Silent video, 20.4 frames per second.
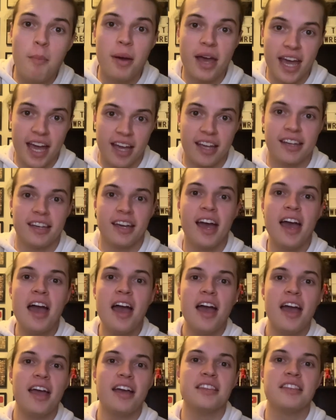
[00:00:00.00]
pick
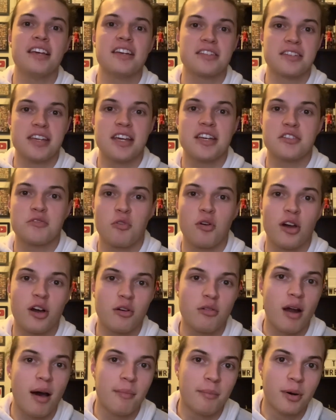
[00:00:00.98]
in this year's Royal
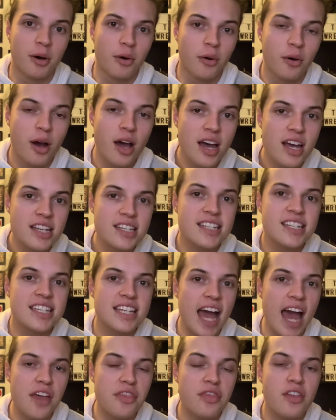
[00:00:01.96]
Rumble,
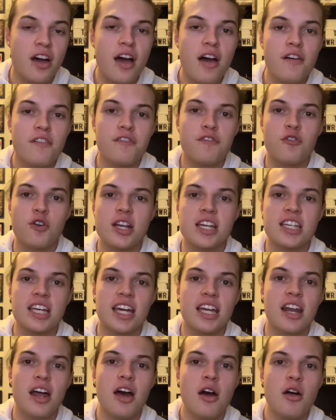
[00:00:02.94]
Seth
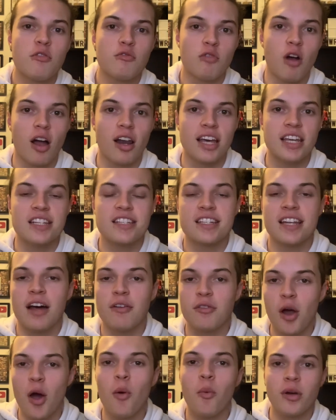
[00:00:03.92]
freaking Rollins. Now,
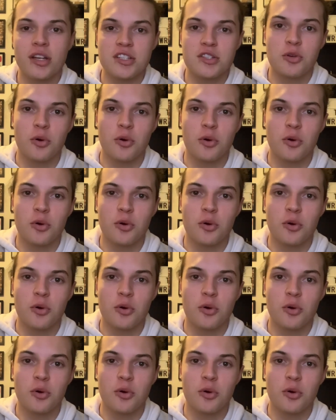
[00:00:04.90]
no one's